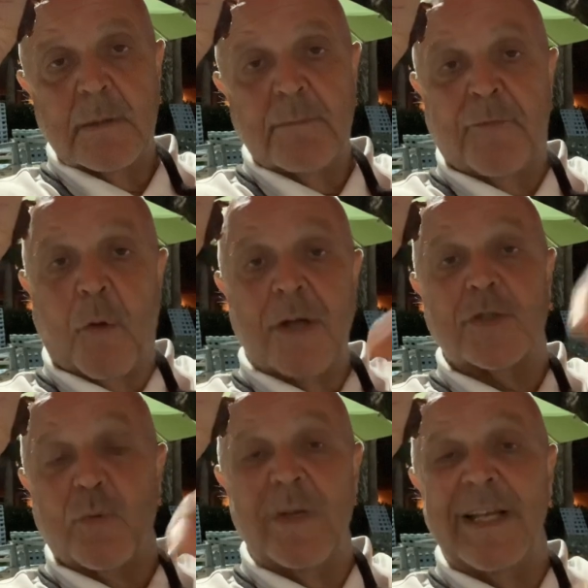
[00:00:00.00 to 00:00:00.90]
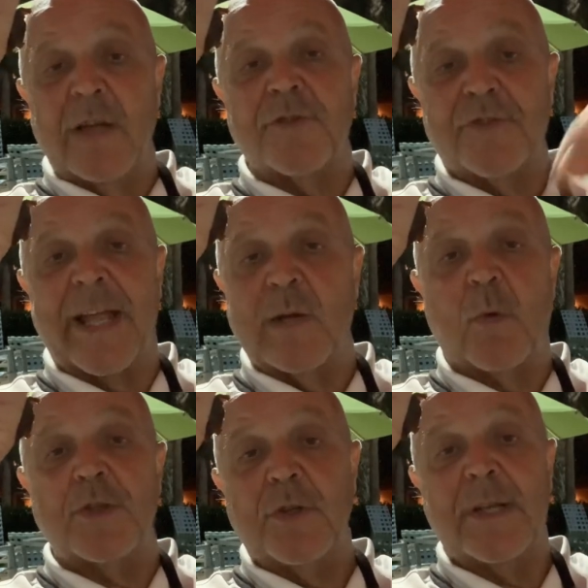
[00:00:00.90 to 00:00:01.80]
before us to really understand
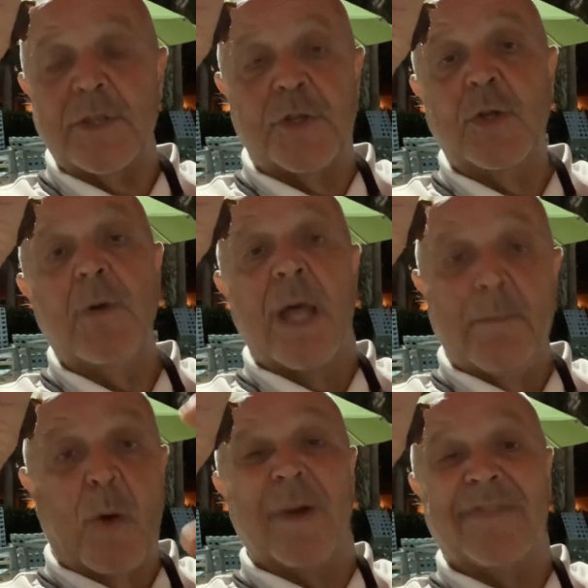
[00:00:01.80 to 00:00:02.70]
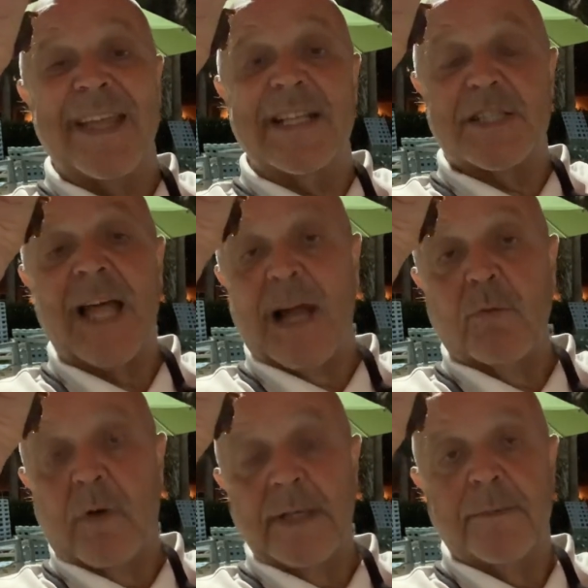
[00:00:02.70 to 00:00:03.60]
what you need to do. But we think it's
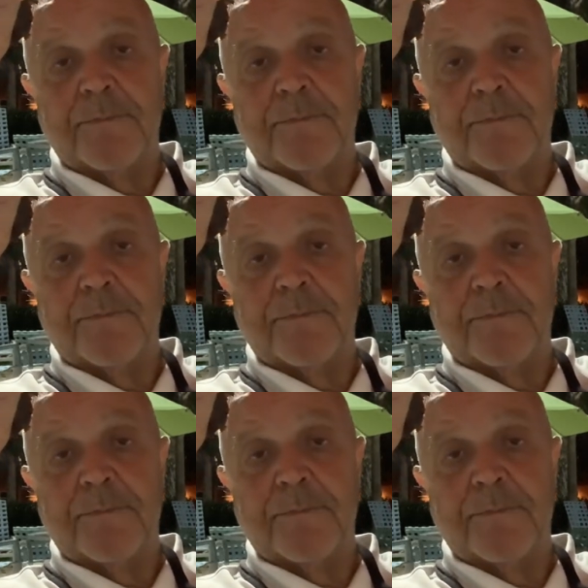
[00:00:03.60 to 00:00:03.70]
thyroid,